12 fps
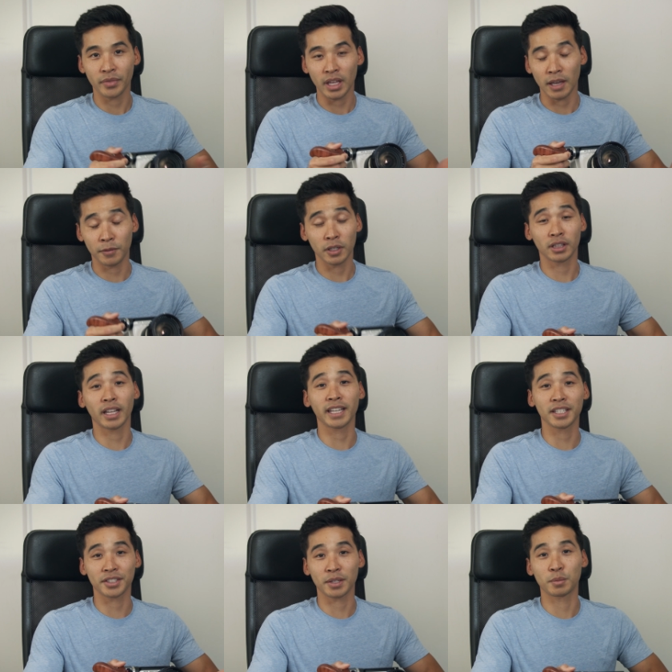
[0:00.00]
if you could
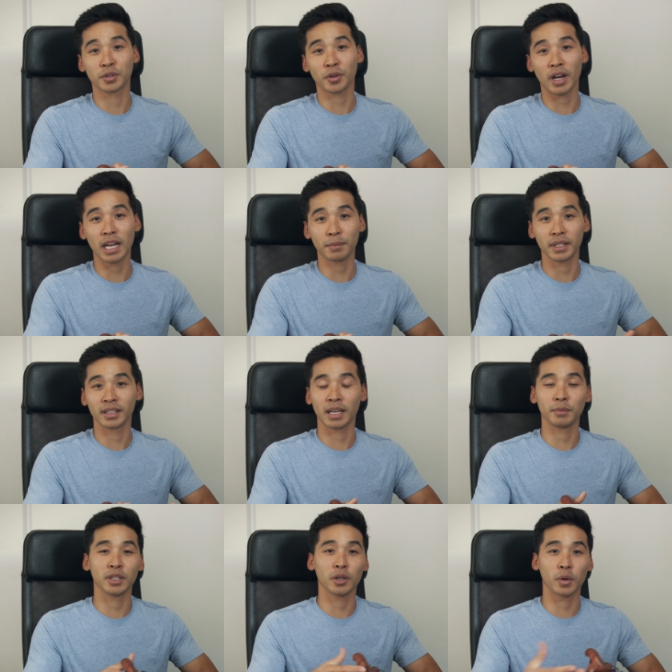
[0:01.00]
like and subscribe and
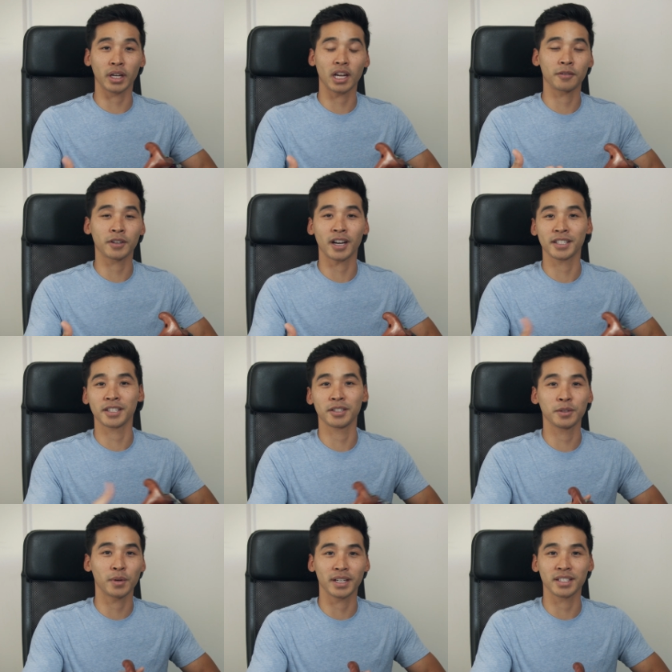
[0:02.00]
let me know what kind of content
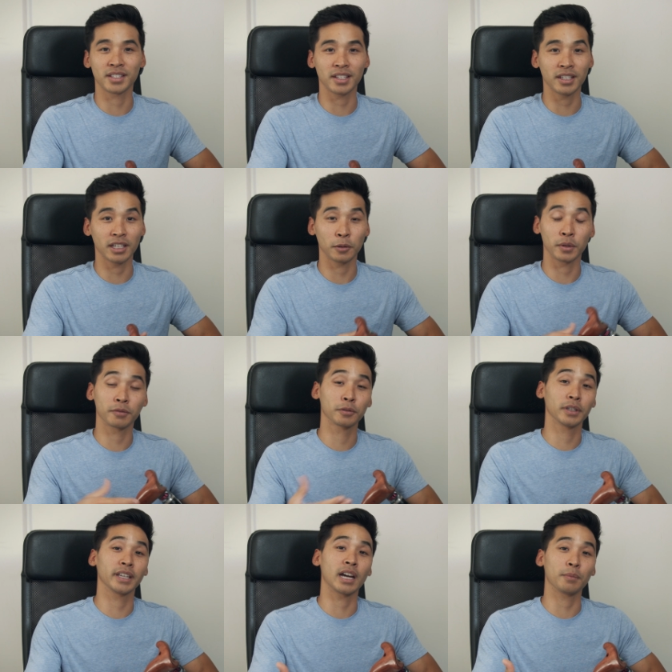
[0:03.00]
you want to see, it would
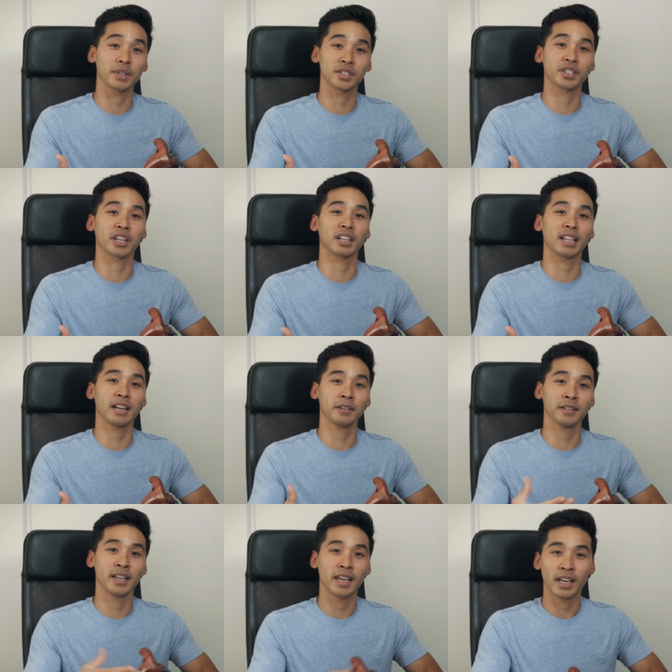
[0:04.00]
really help this channel
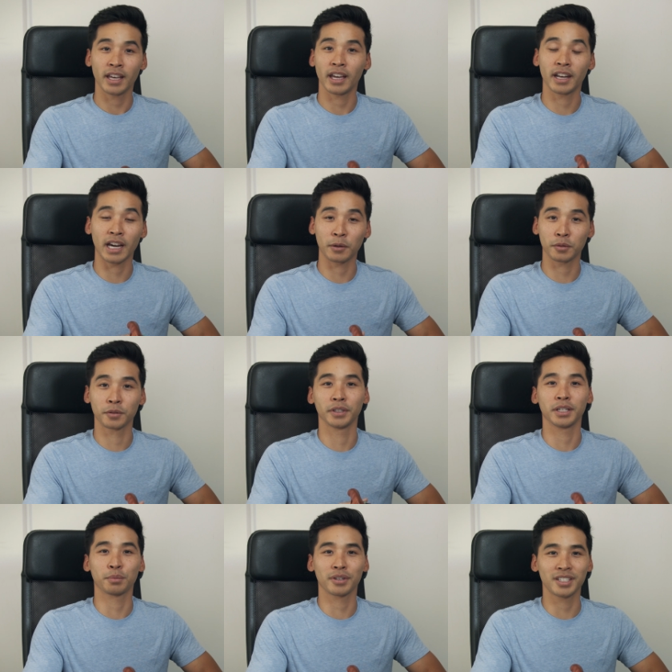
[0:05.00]
out, and I would
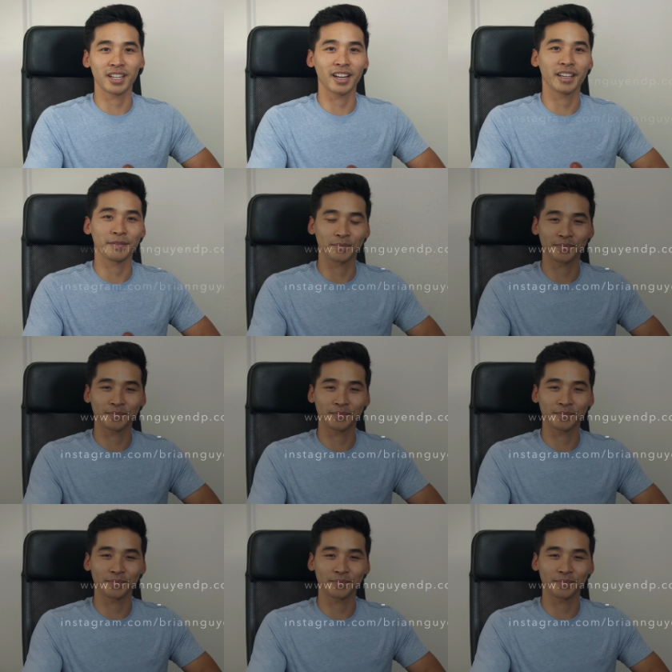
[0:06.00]
really appreciate it.